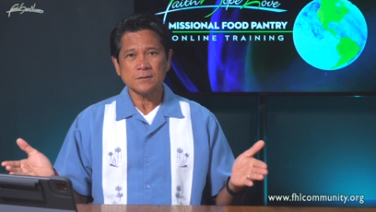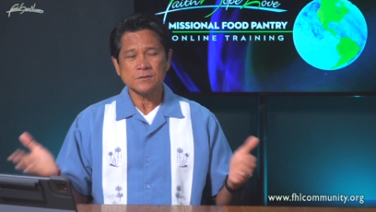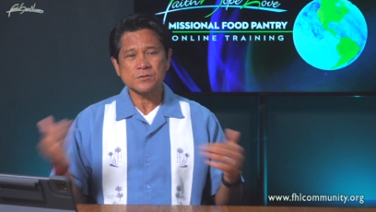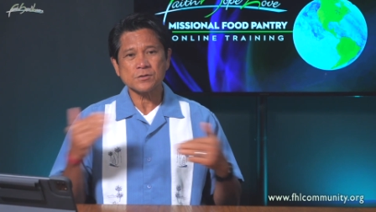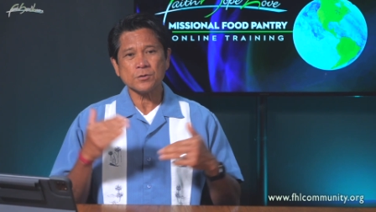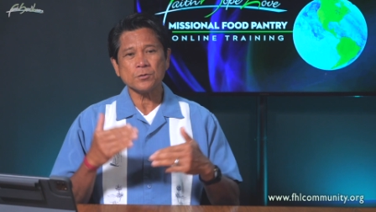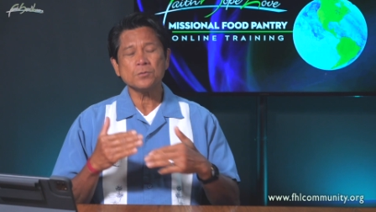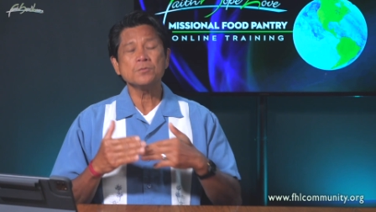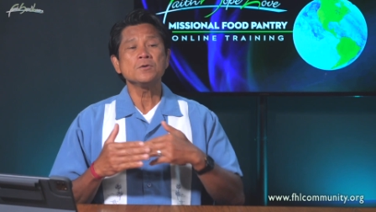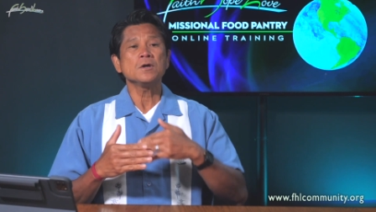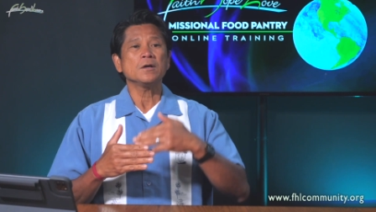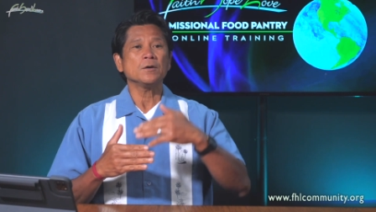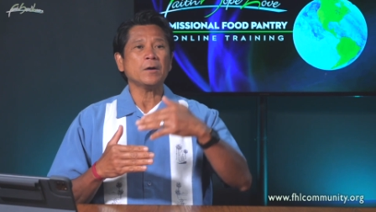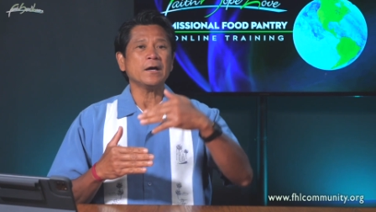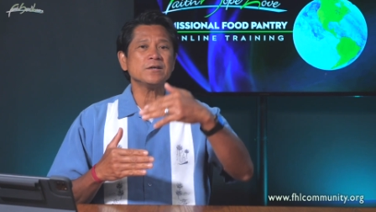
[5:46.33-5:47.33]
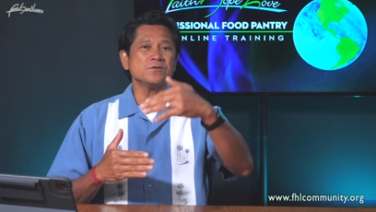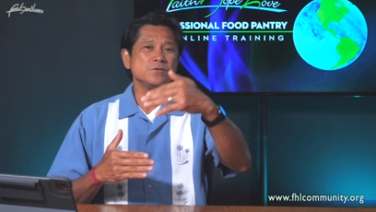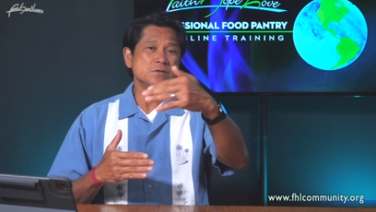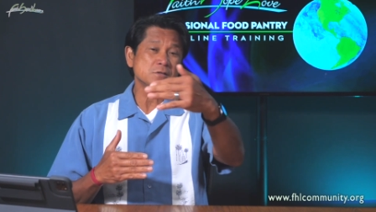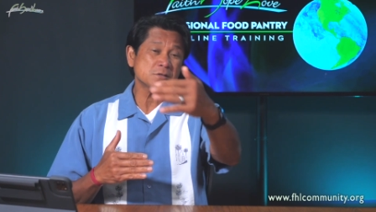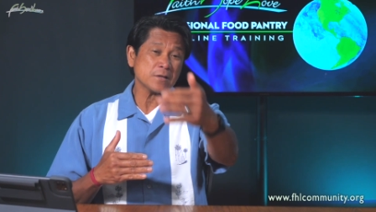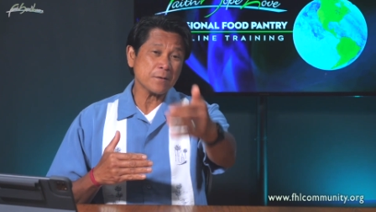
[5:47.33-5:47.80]
So as
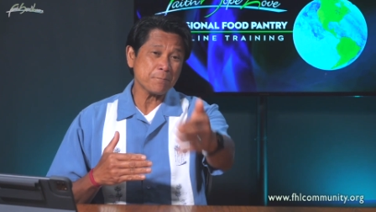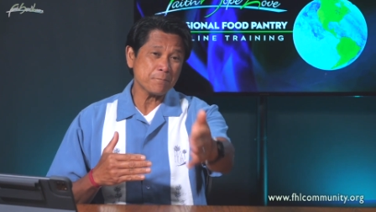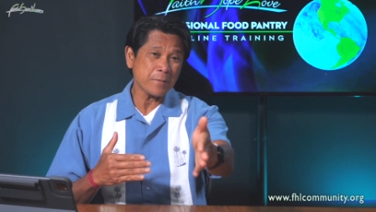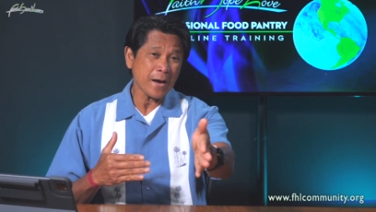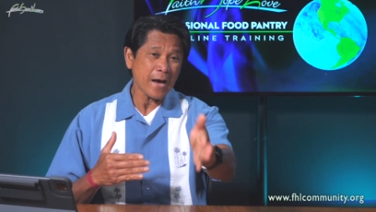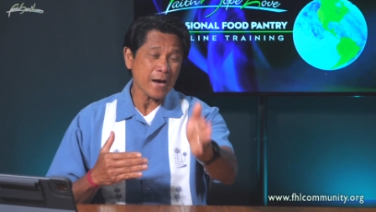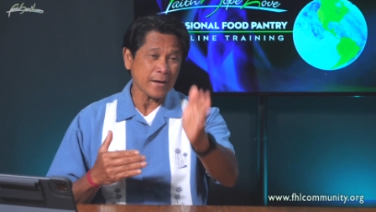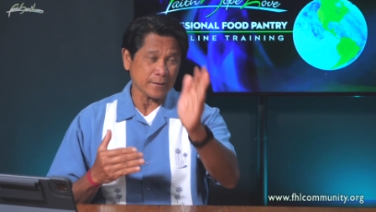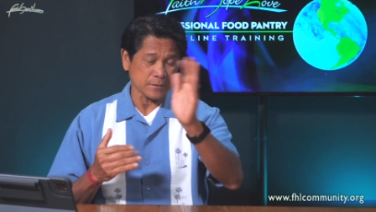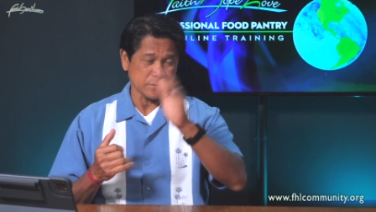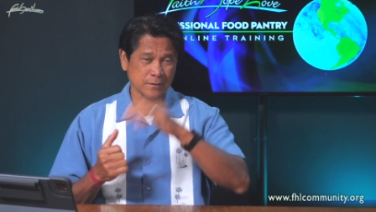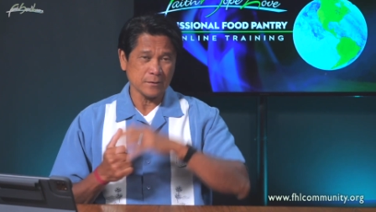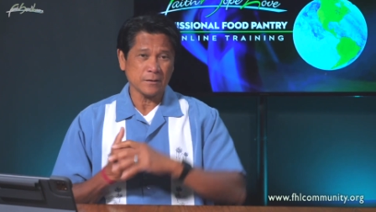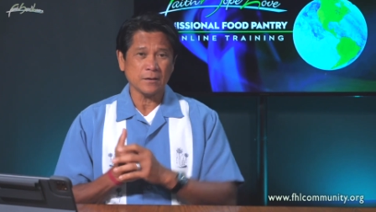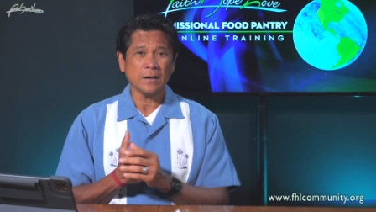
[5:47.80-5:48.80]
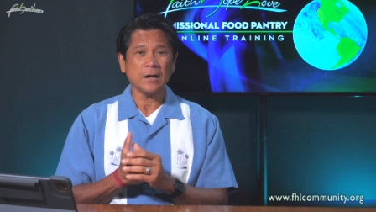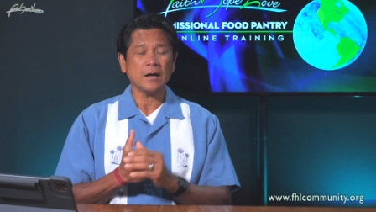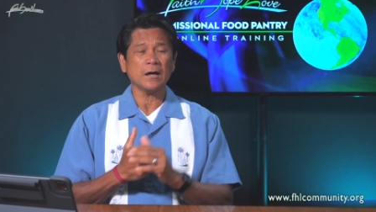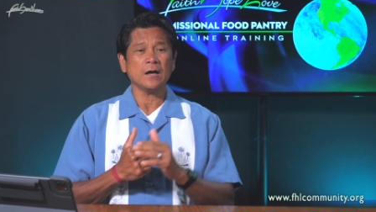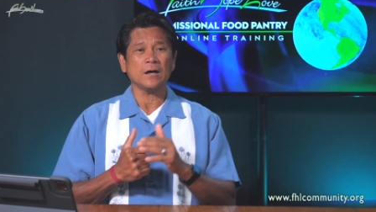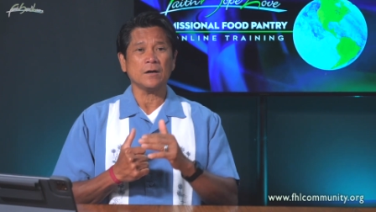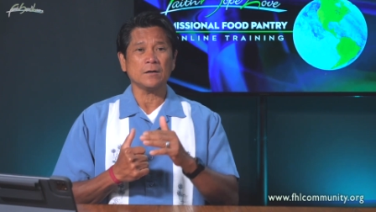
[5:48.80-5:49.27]
you step back
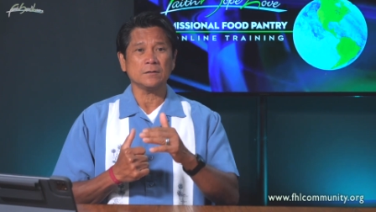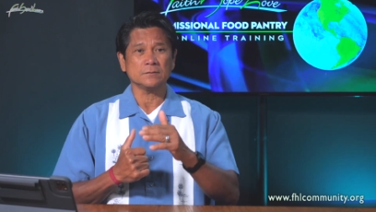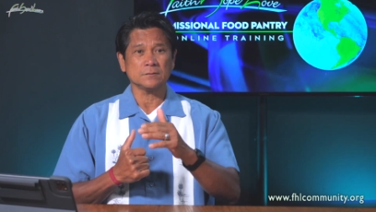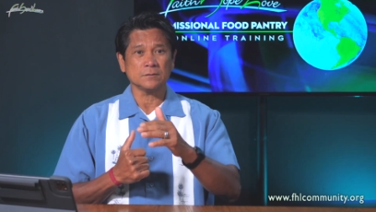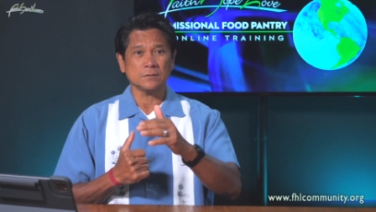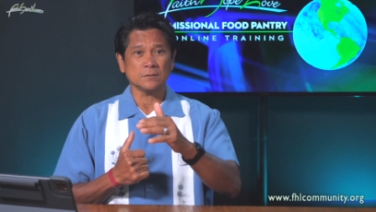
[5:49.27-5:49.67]
out